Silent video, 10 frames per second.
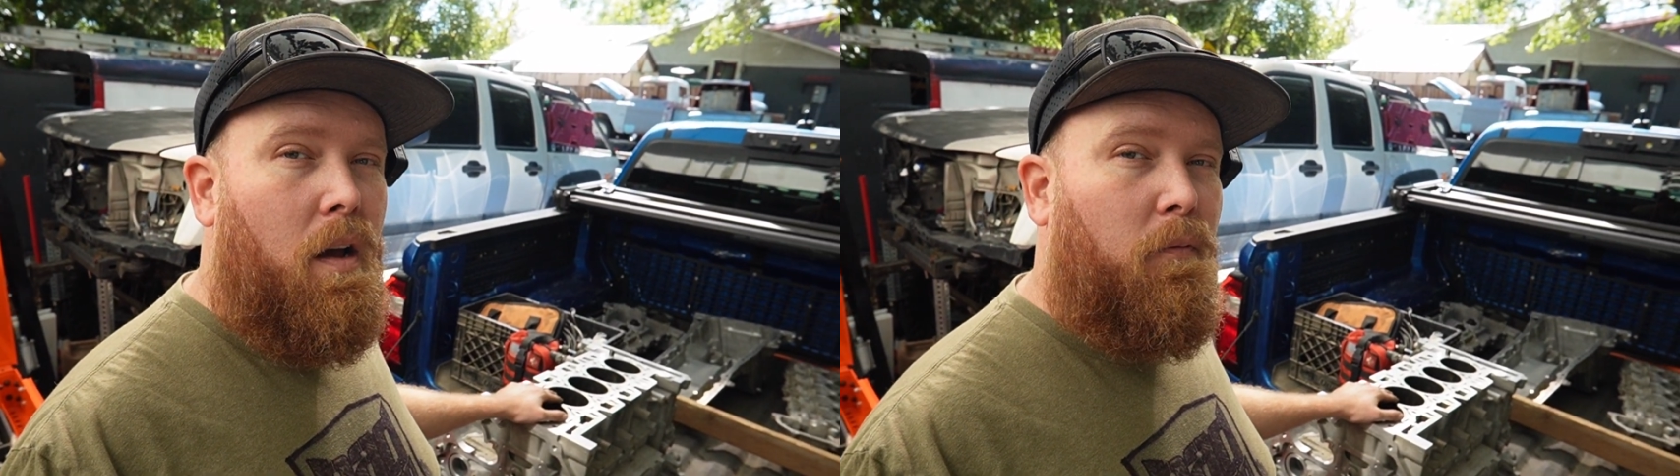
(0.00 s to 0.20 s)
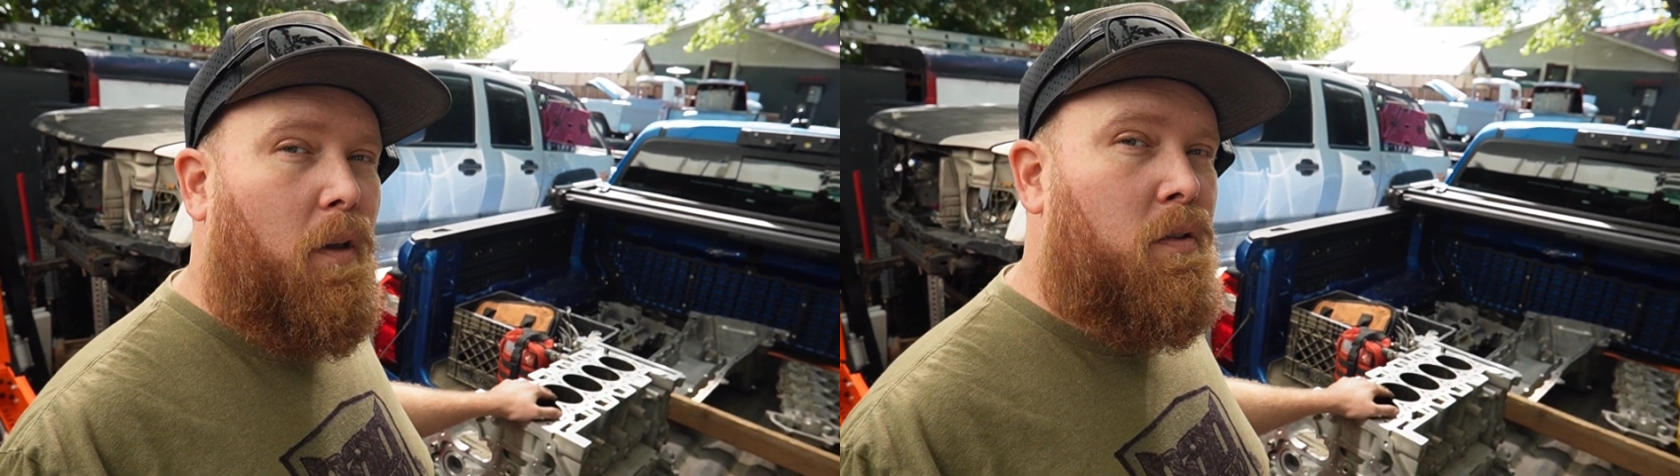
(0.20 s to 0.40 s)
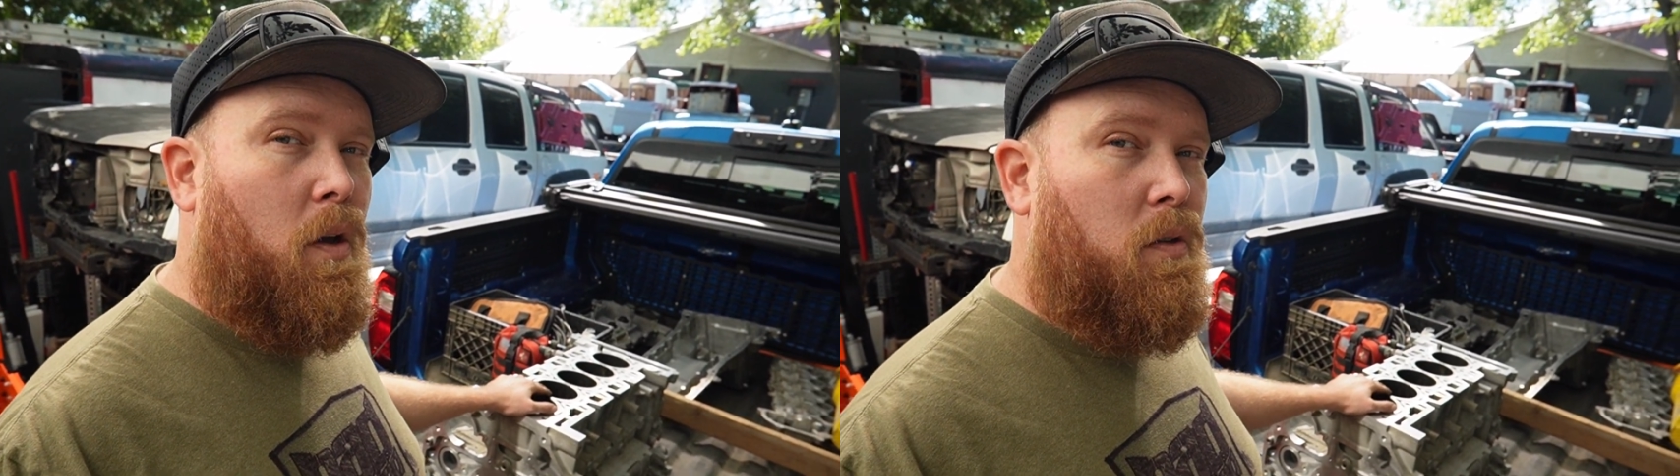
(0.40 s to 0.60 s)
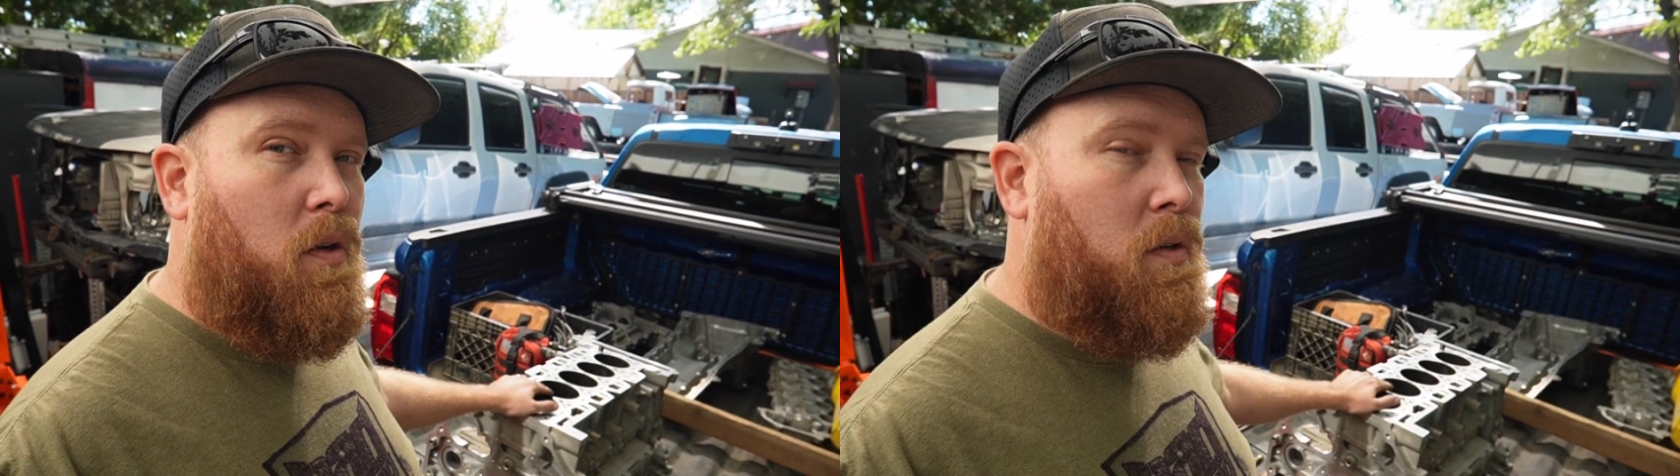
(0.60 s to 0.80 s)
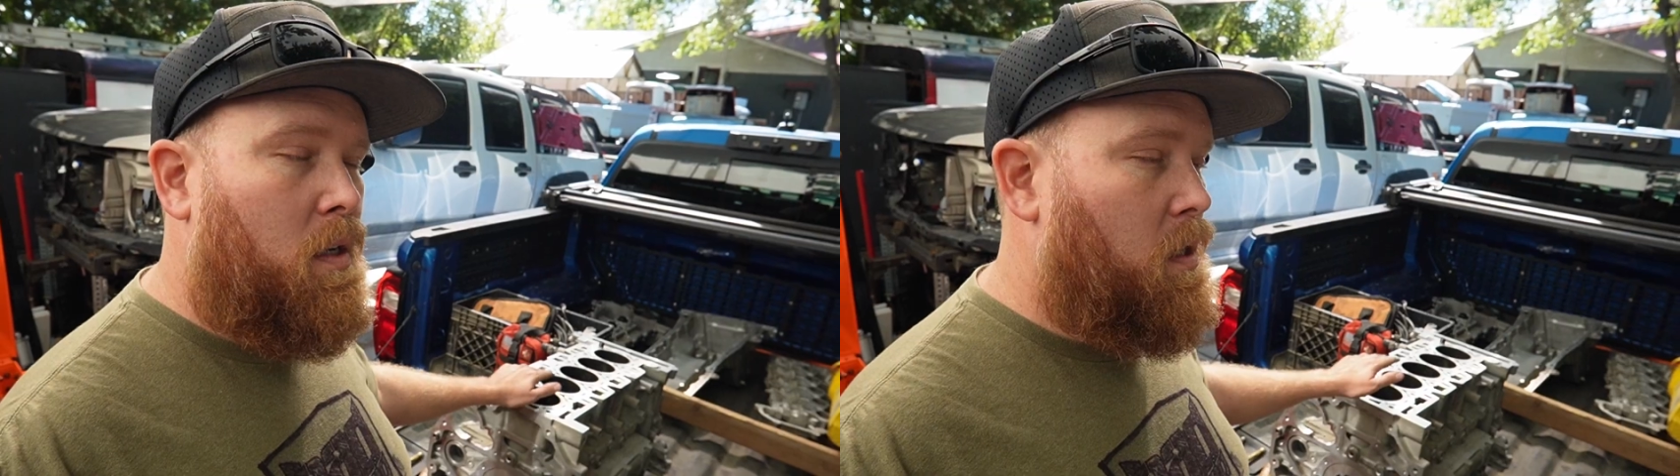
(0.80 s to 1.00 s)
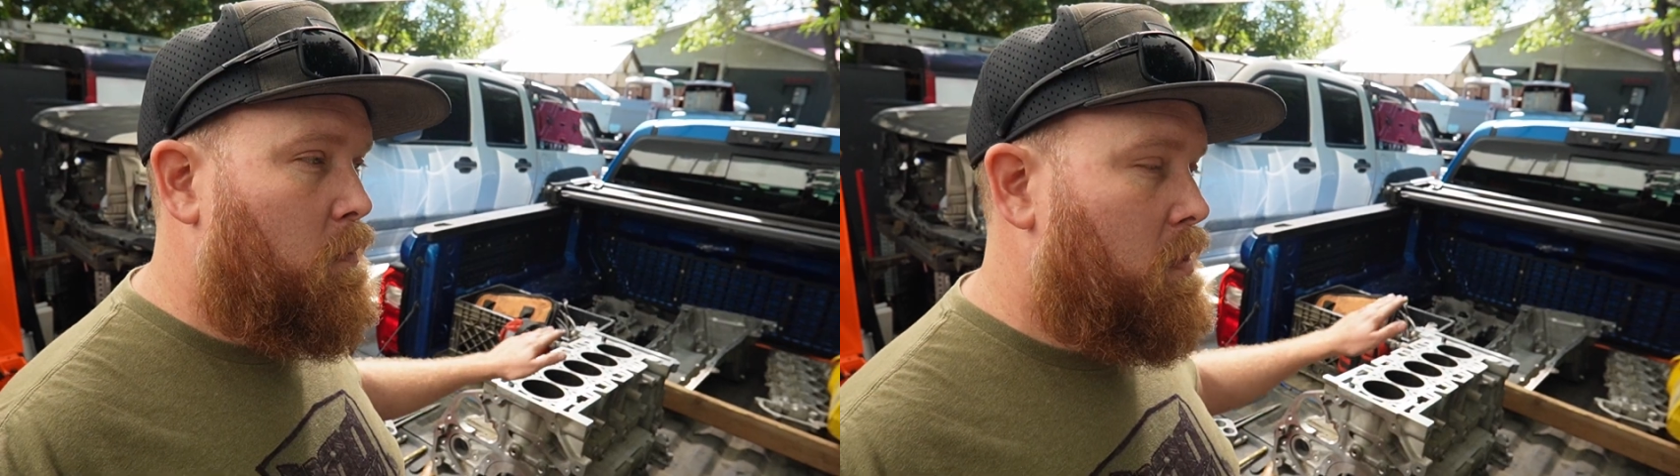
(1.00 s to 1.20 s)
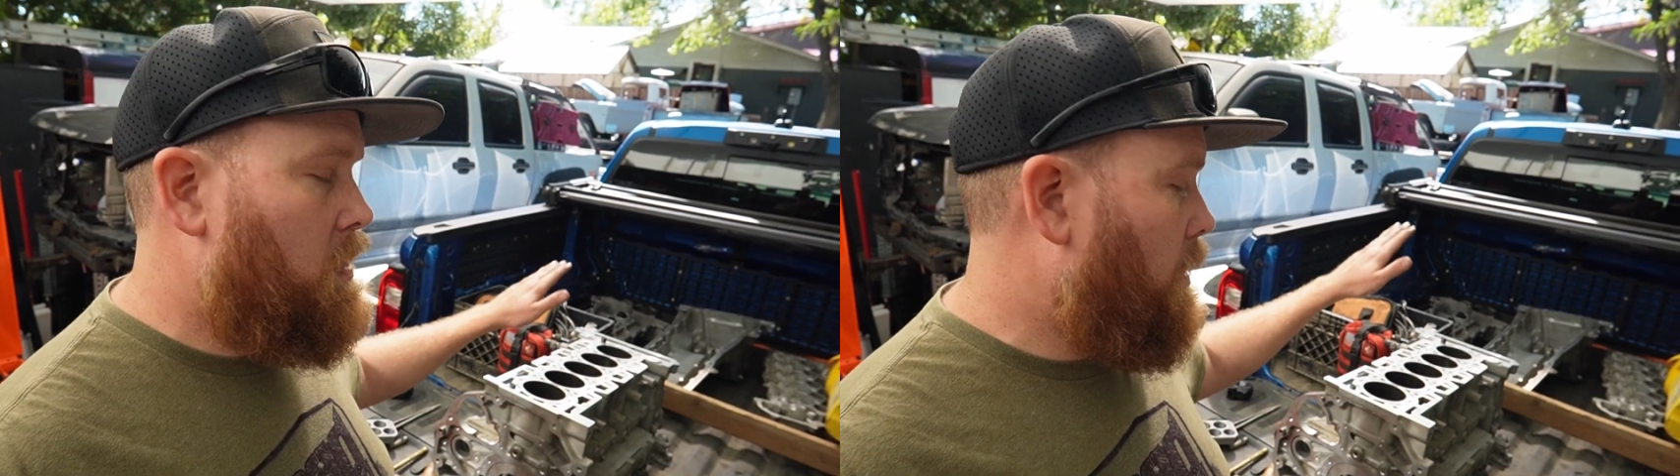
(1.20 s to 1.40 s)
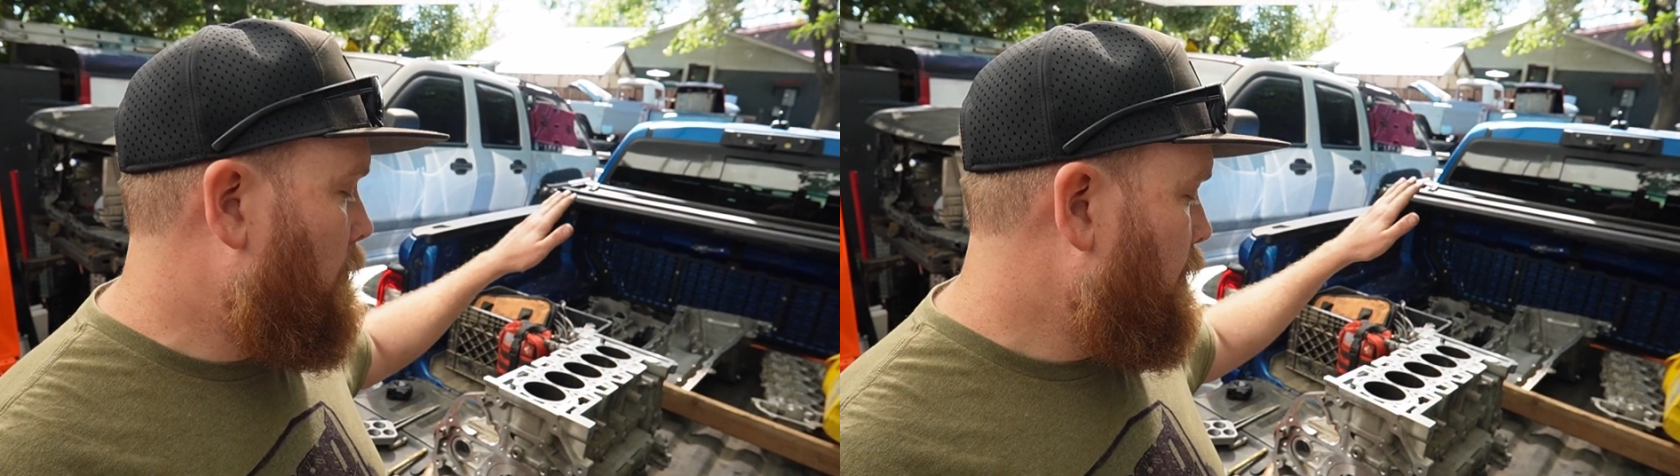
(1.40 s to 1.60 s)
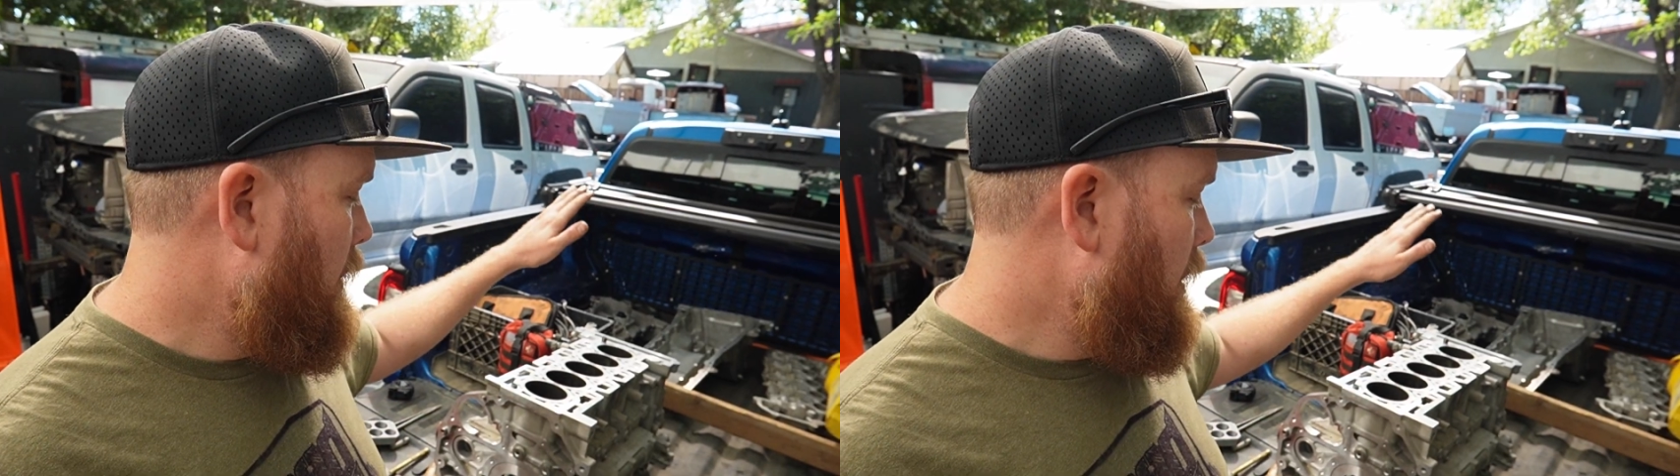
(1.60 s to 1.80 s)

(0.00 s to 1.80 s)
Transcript: flush those two systems. So